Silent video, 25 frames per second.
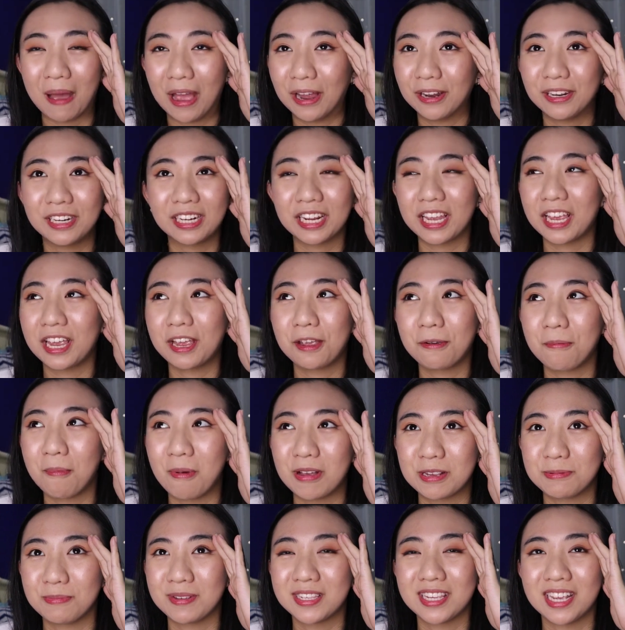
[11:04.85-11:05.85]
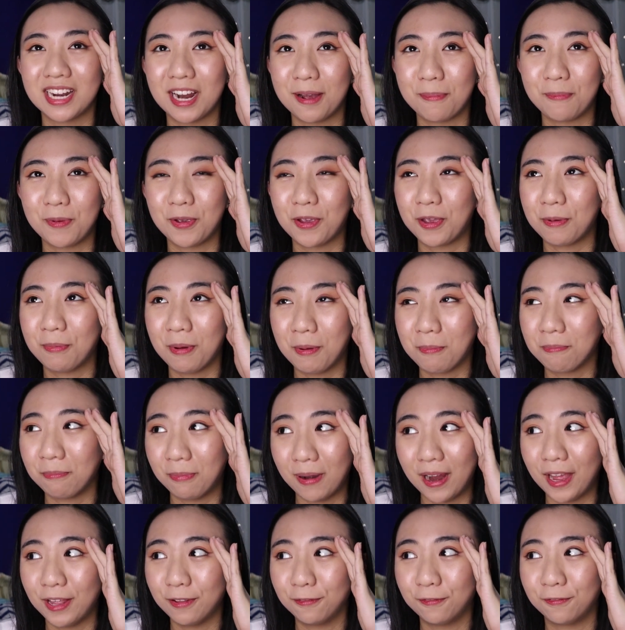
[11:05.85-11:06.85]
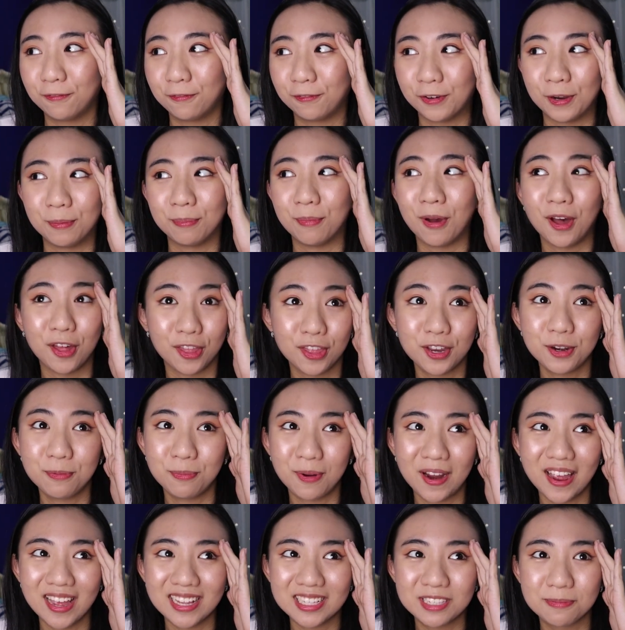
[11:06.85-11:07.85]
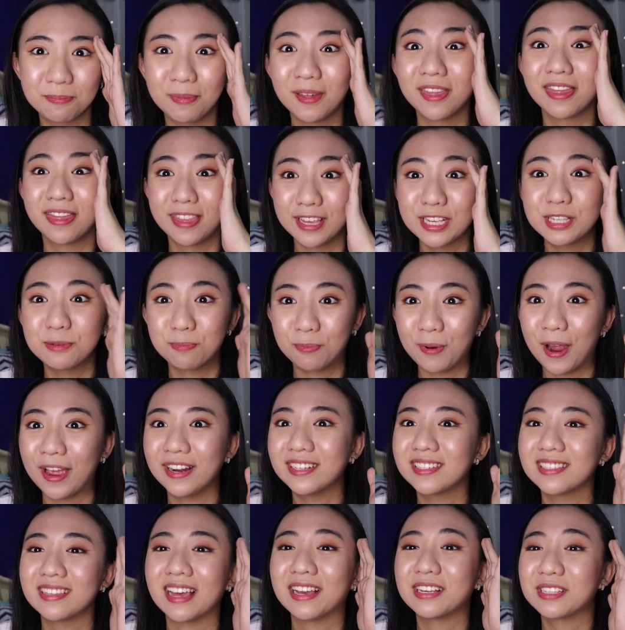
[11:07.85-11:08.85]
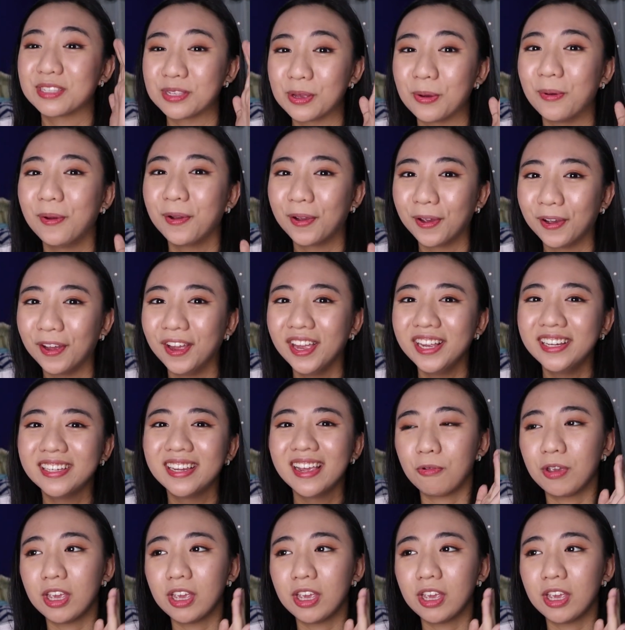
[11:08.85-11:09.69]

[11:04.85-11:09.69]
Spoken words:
Parang naging mas masarap yung ibang bread from other breads, but this bread is like so good.